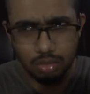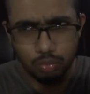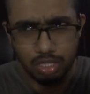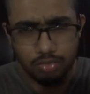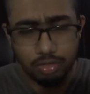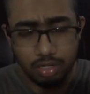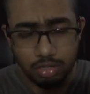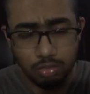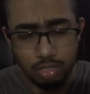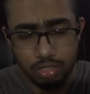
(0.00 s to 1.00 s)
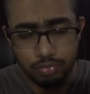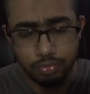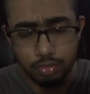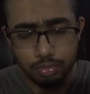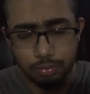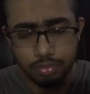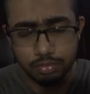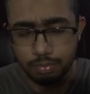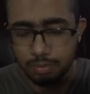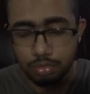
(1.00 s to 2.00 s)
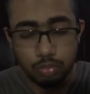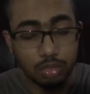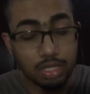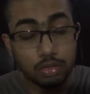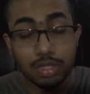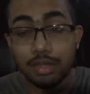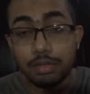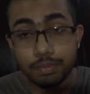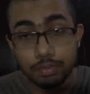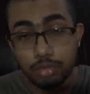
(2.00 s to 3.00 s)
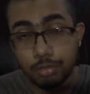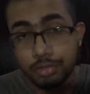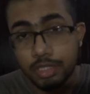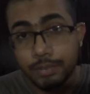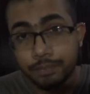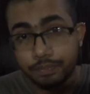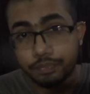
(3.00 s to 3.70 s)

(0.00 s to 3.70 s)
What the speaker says: We have hearing aid for the people who cannot hear properly,